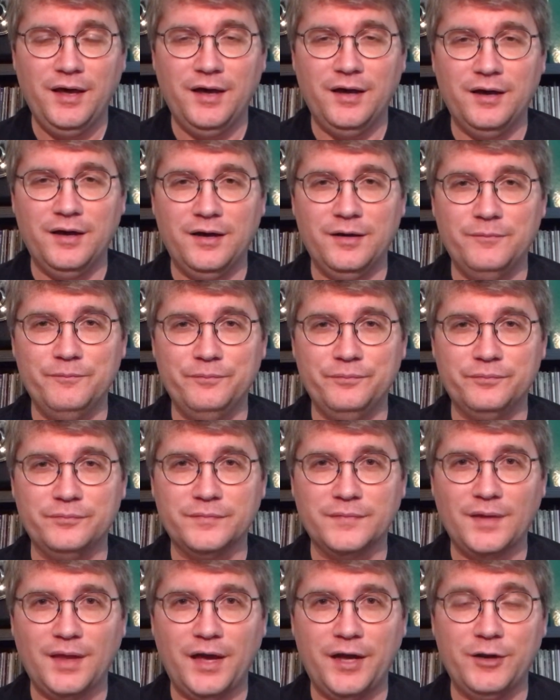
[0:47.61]

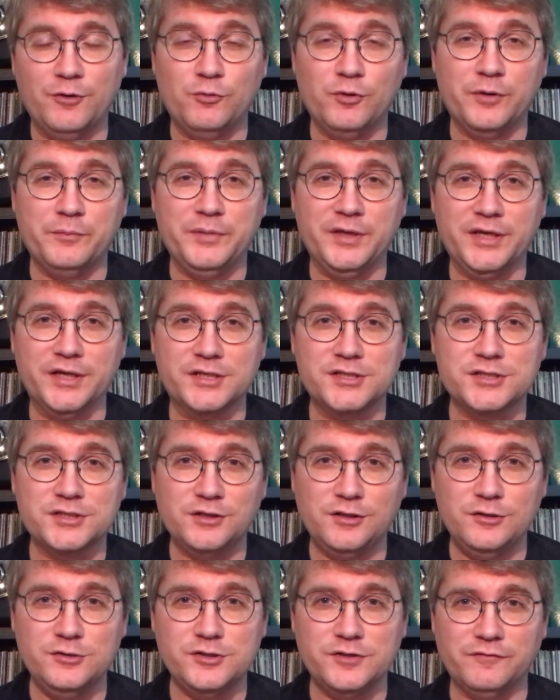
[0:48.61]
I don't want to be
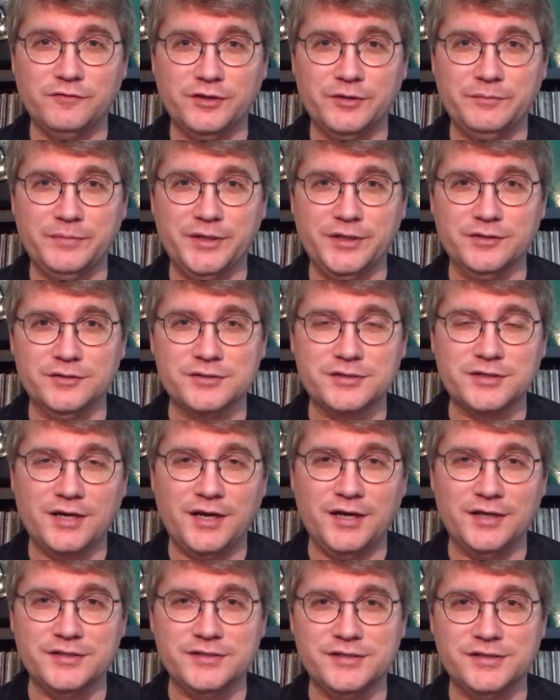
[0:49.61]
exclusively Beatles
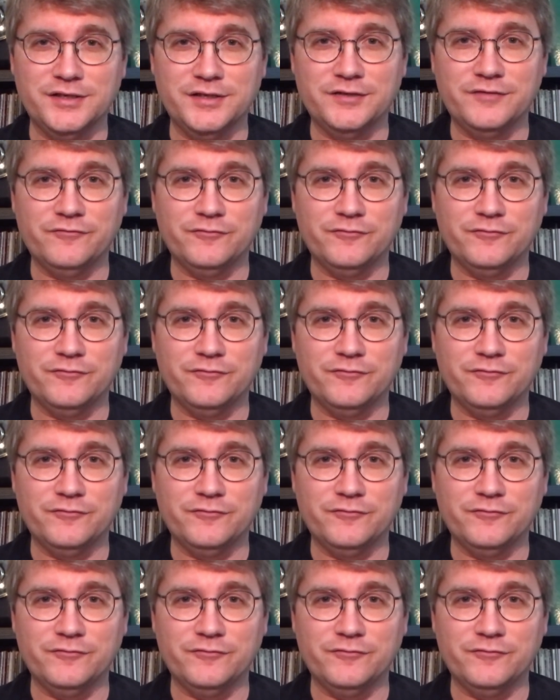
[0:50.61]
content.